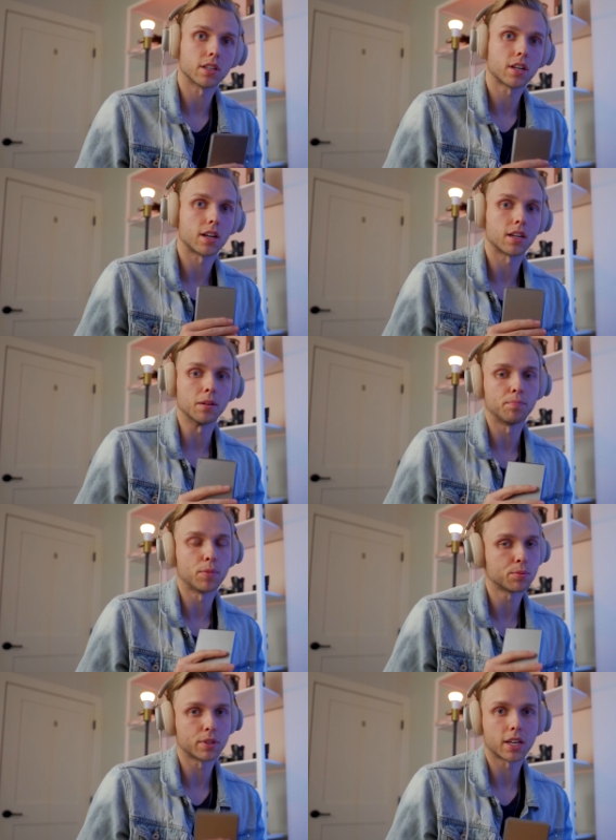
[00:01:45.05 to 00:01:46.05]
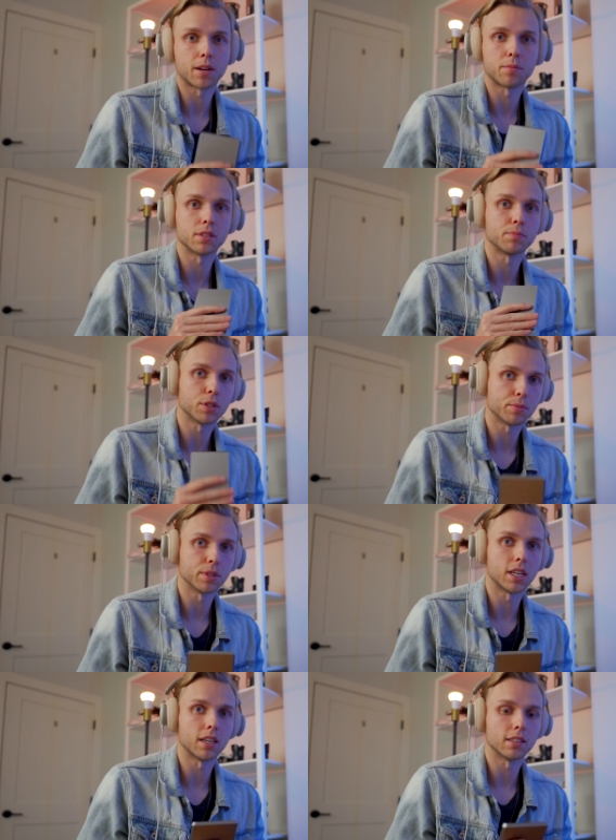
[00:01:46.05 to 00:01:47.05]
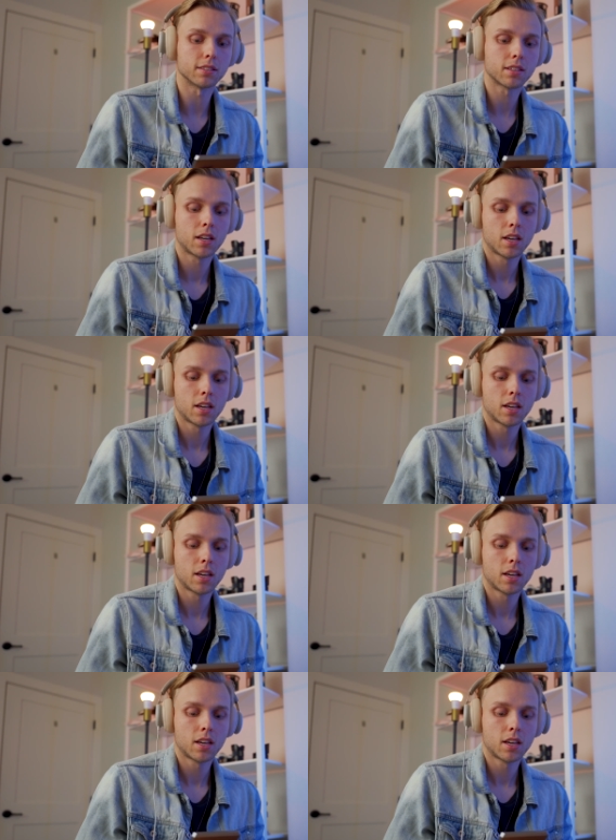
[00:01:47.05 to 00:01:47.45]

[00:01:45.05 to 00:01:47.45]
um, multiple cameras, multiple days.